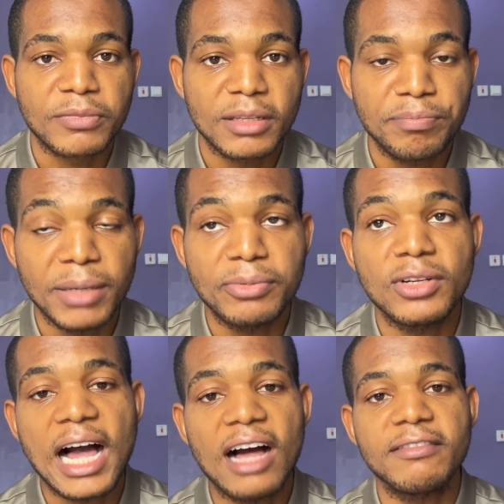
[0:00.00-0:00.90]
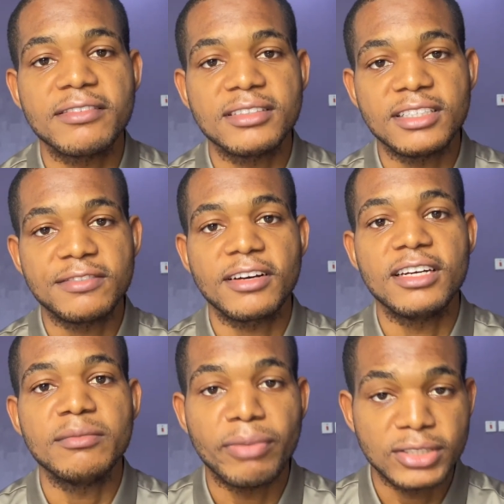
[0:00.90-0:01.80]
people have
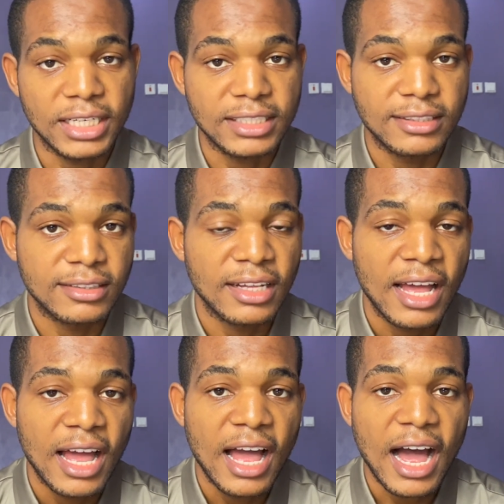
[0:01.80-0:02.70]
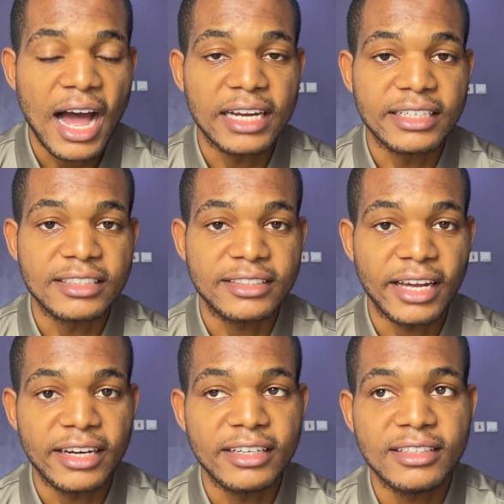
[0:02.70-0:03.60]
different budgets, and
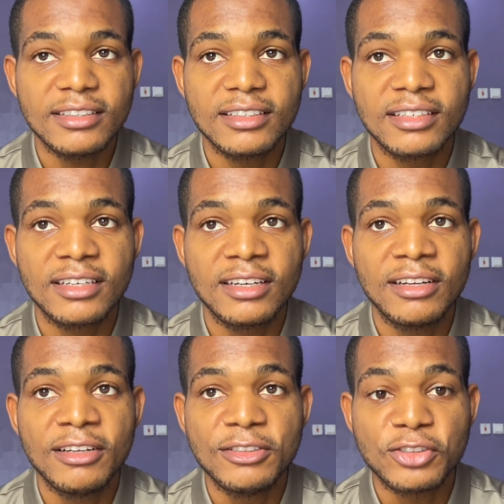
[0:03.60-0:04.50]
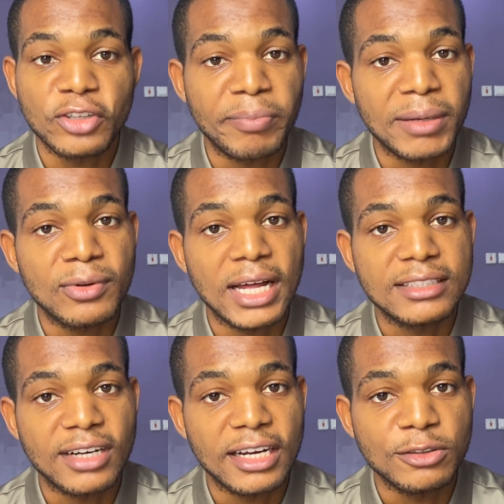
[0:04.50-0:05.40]
then some people are
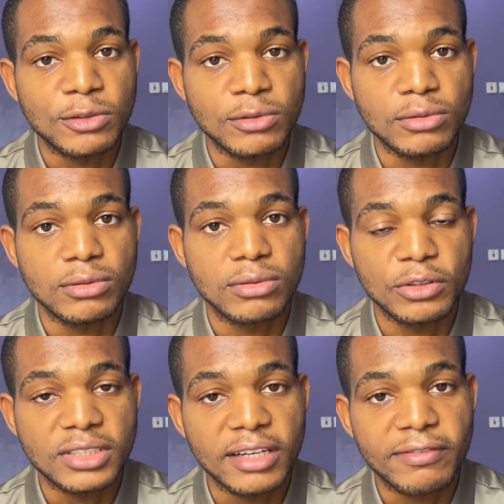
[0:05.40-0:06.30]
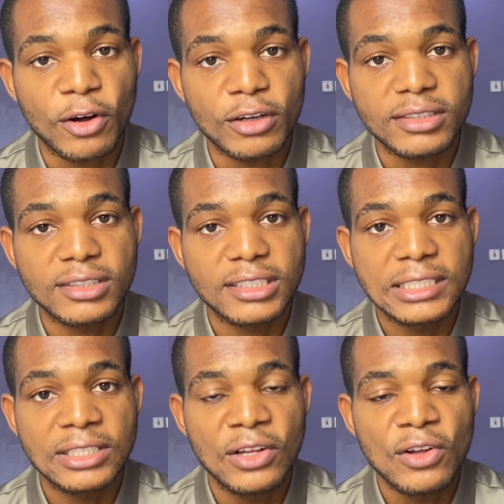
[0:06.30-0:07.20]
trying to save costs,
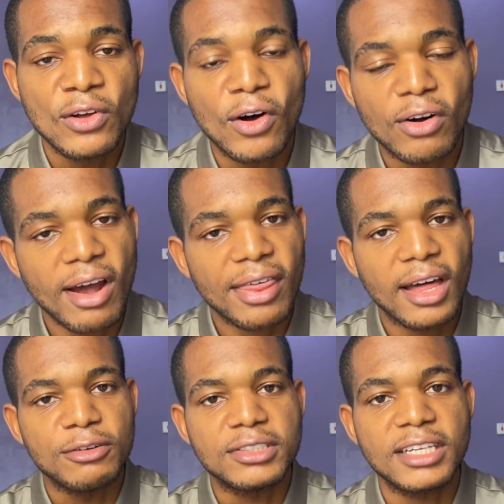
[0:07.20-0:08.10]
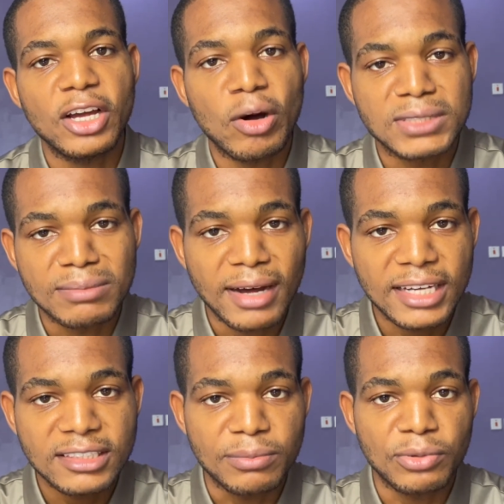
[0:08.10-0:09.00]
or rather I'll say
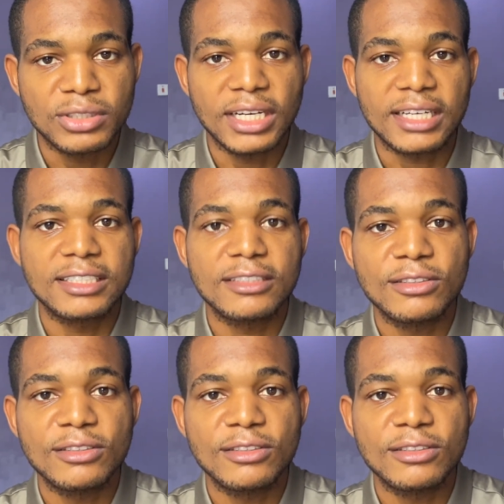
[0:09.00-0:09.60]
optimize the project